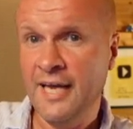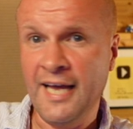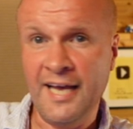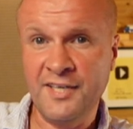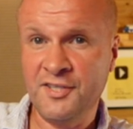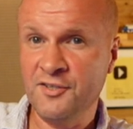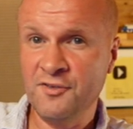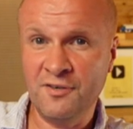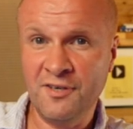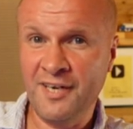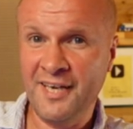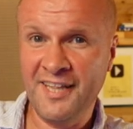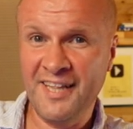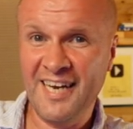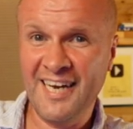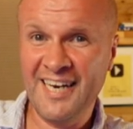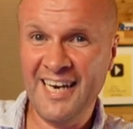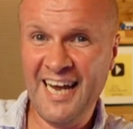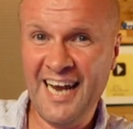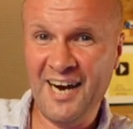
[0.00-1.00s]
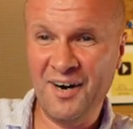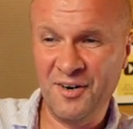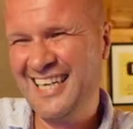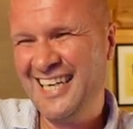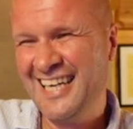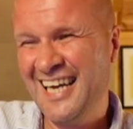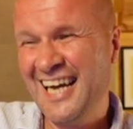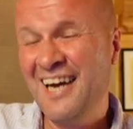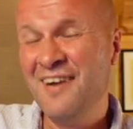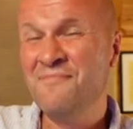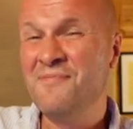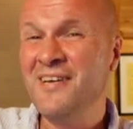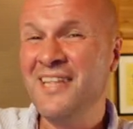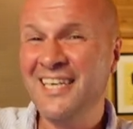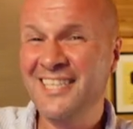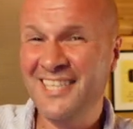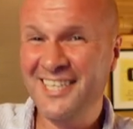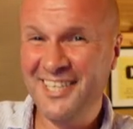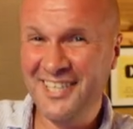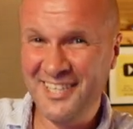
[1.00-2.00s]
It's not like that now, but
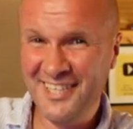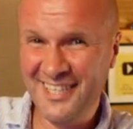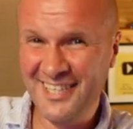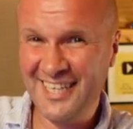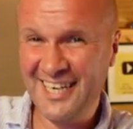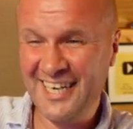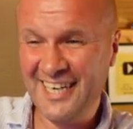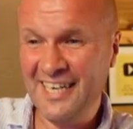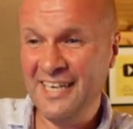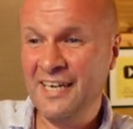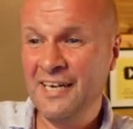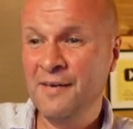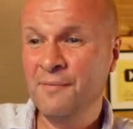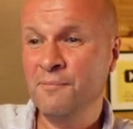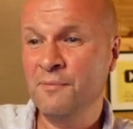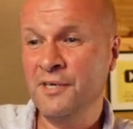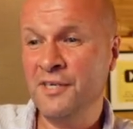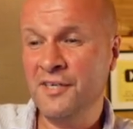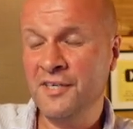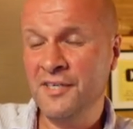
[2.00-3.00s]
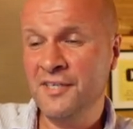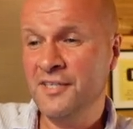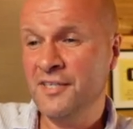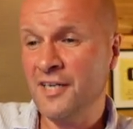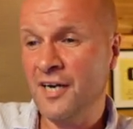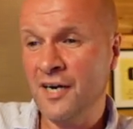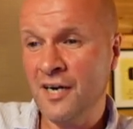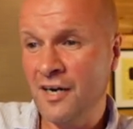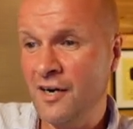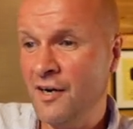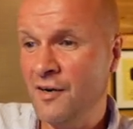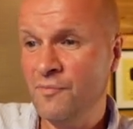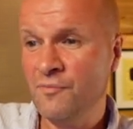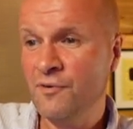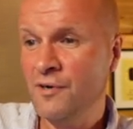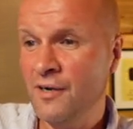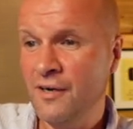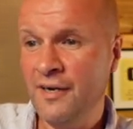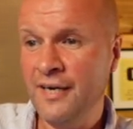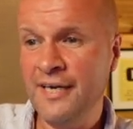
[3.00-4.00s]
that's a good thing, because I can't
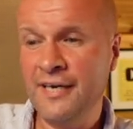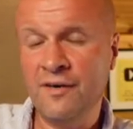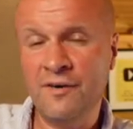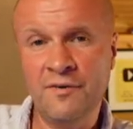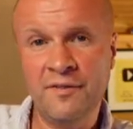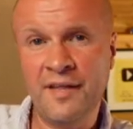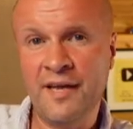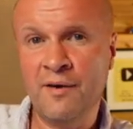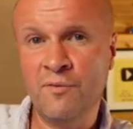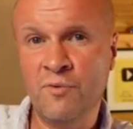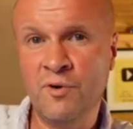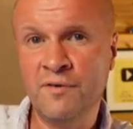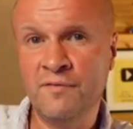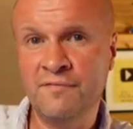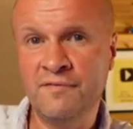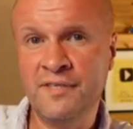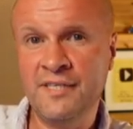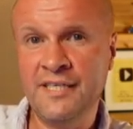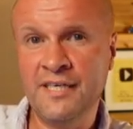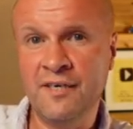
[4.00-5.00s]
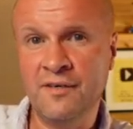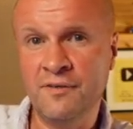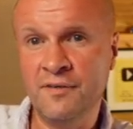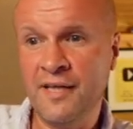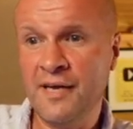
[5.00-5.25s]
rely on that one video.